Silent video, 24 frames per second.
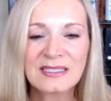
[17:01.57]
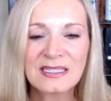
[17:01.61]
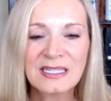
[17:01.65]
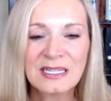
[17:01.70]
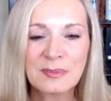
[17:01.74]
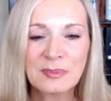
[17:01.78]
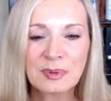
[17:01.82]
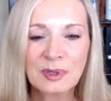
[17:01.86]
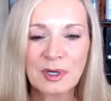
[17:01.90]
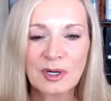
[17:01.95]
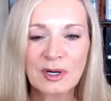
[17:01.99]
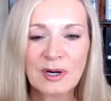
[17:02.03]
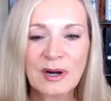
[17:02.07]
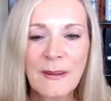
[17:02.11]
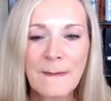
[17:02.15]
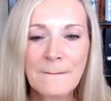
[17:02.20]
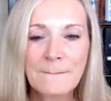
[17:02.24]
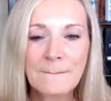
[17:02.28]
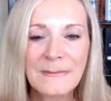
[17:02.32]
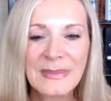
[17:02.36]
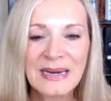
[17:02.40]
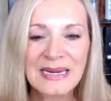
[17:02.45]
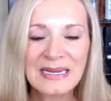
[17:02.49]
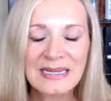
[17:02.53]
deeper
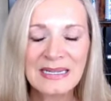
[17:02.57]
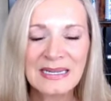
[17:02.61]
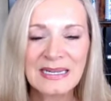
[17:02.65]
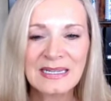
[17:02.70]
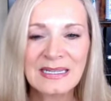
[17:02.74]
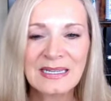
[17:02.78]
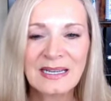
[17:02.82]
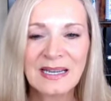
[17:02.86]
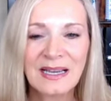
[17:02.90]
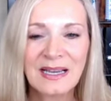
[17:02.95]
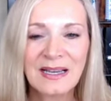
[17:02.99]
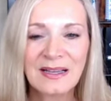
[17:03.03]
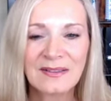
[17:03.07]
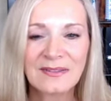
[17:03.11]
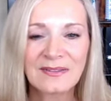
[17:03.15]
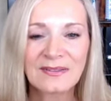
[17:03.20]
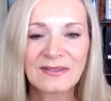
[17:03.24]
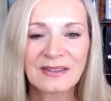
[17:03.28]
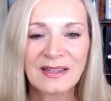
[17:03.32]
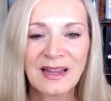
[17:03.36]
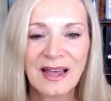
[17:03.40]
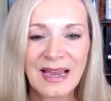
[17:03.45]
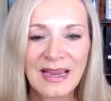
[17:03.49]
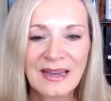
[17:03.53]
meaning of
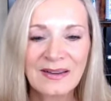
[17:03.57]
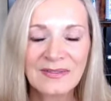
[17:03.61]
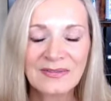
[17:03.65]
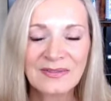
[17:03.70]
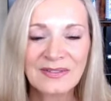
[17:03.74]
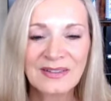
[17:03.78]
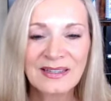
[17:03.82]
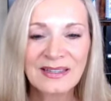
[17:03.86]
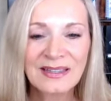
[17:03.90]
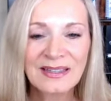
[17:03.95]
life.